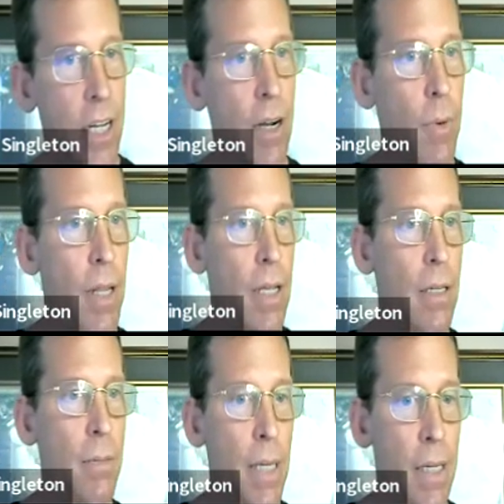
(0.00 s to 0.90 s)
share it with
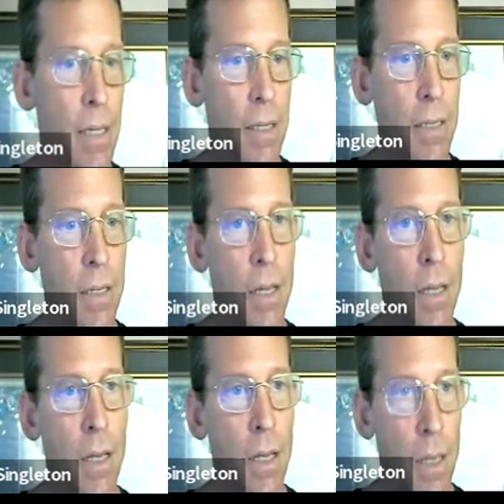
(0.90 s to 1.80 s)
us, because
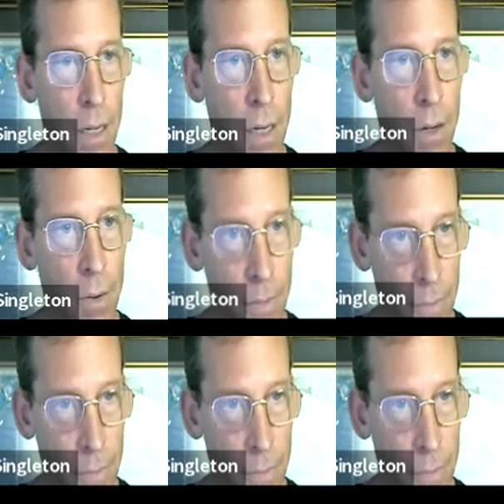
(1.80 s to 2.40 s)
uh,